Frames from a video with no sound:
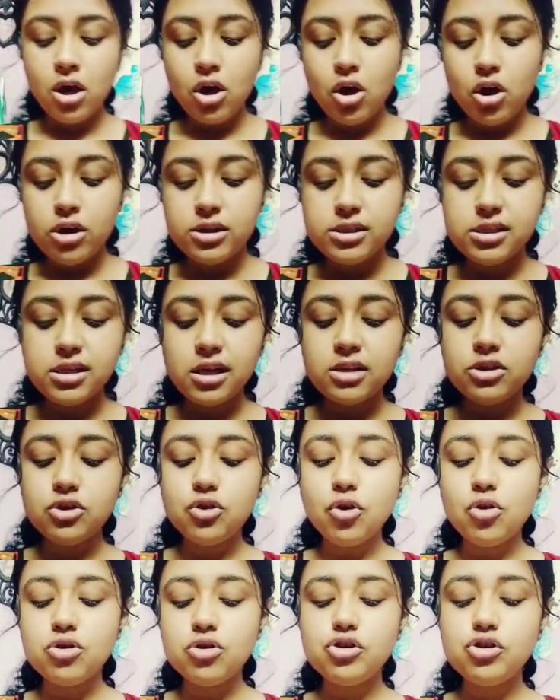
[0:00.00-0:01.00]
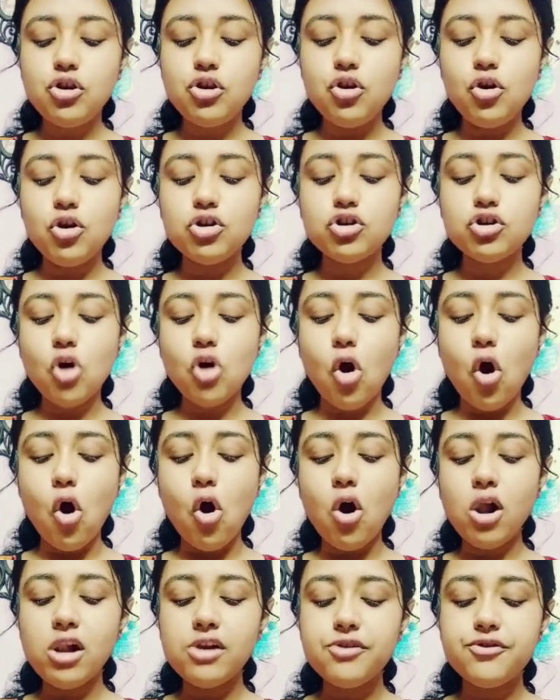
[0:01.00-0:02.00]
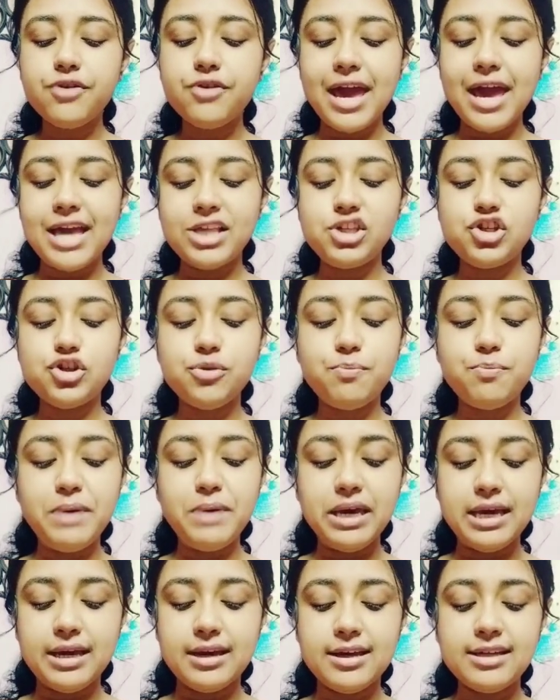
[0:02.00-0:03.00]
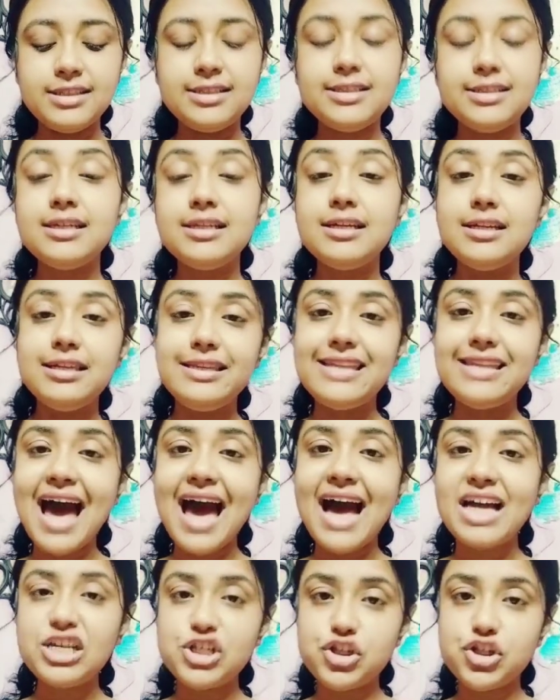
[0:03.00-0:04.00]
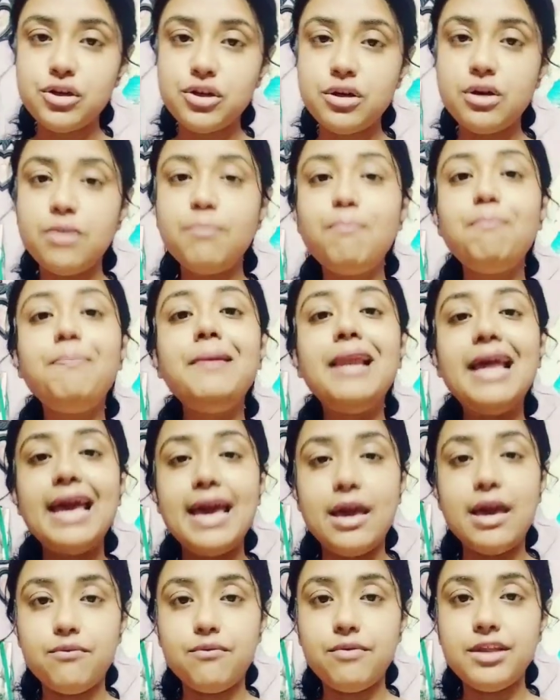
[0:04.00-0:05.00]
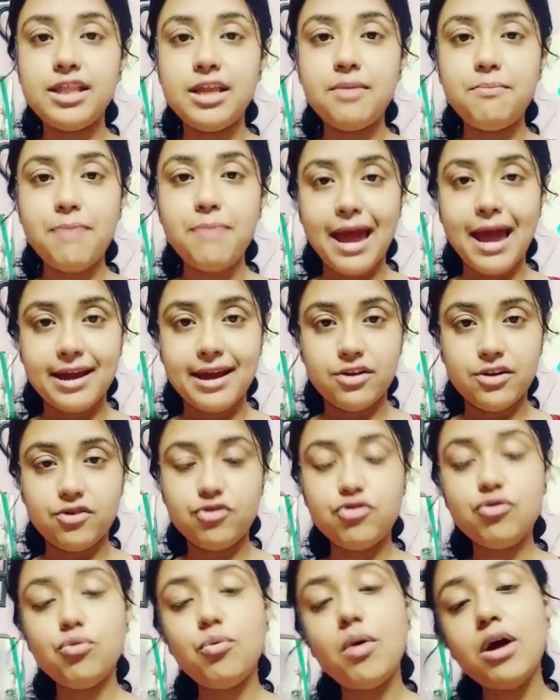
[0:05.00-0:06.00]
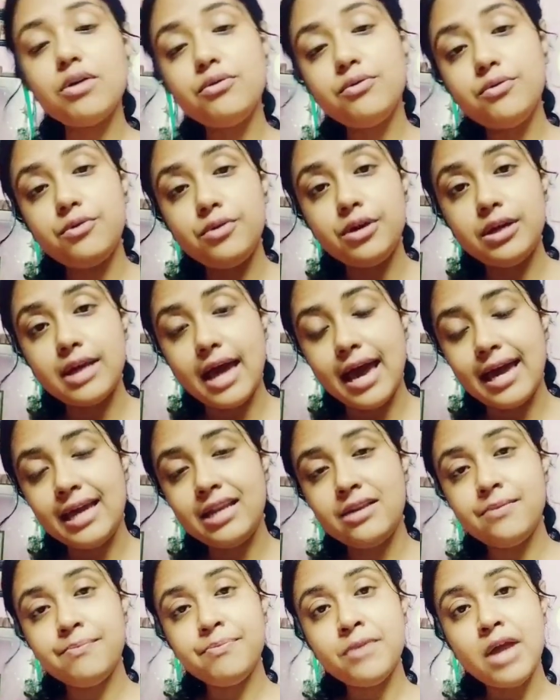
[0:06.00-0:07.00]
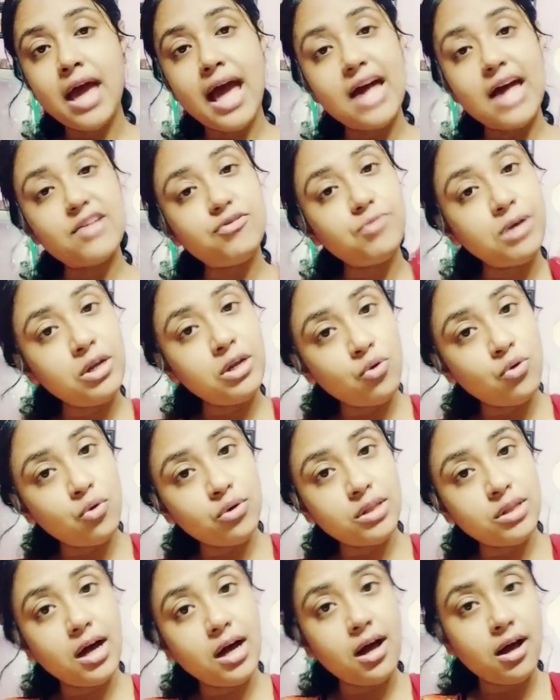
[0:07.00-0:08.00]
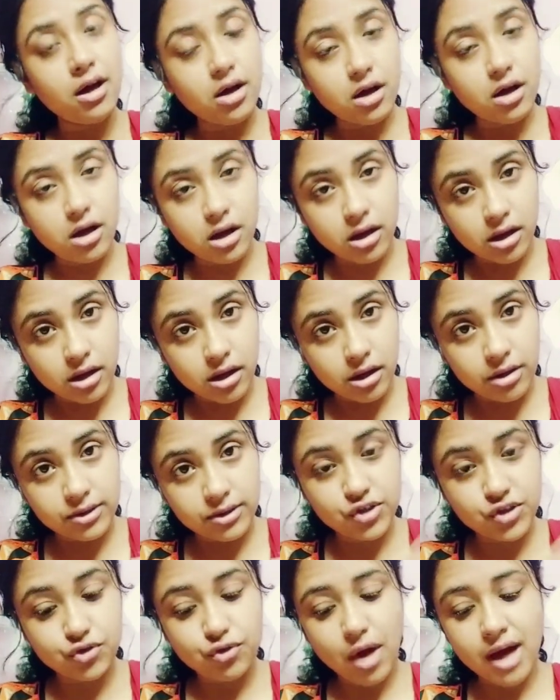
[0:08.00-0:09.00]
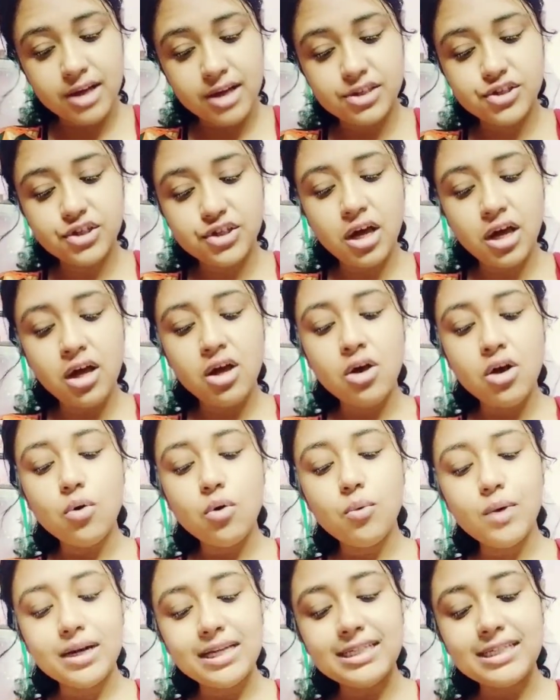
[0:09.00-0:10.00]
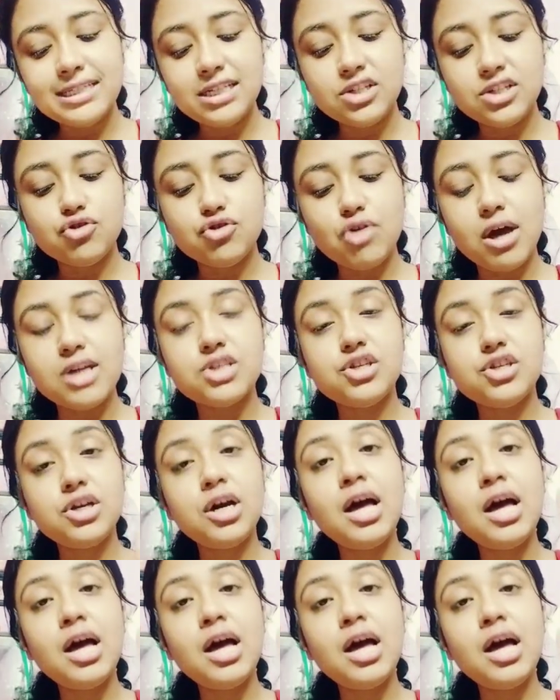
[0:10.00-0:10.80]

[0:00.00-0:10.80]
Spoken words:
Santosh looked all drenched because dash play within brackets. So what would we write? As we know the structure. What is the structure?